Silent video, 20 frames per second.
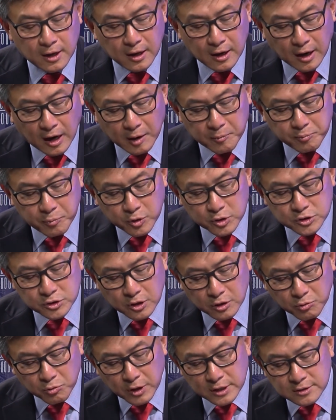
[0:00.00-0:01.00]
I pushed
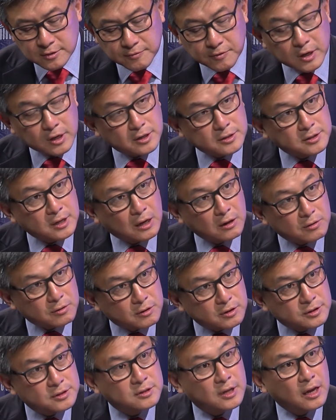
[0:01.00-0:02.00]
aggressively to say
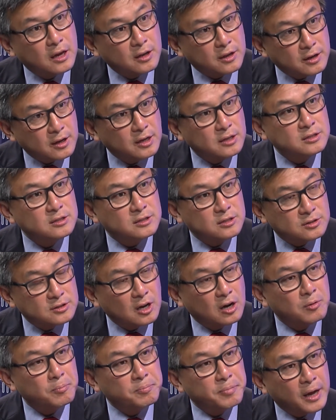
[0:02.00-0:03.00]
the state needs to
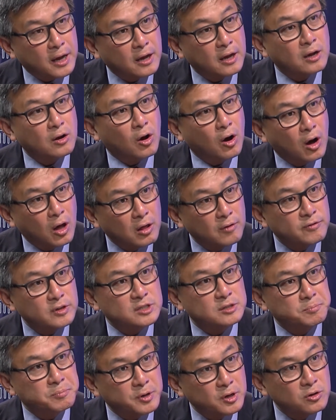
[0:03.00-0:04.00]
start paying all of
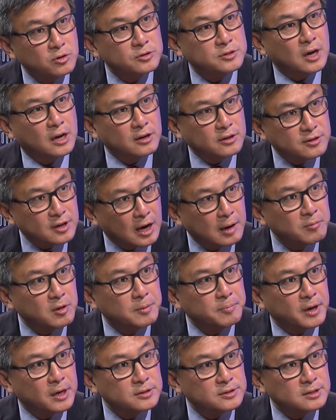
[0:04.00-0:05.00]
its bills on a timely
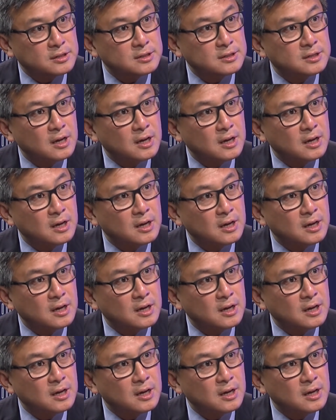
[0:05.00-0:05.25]
basis.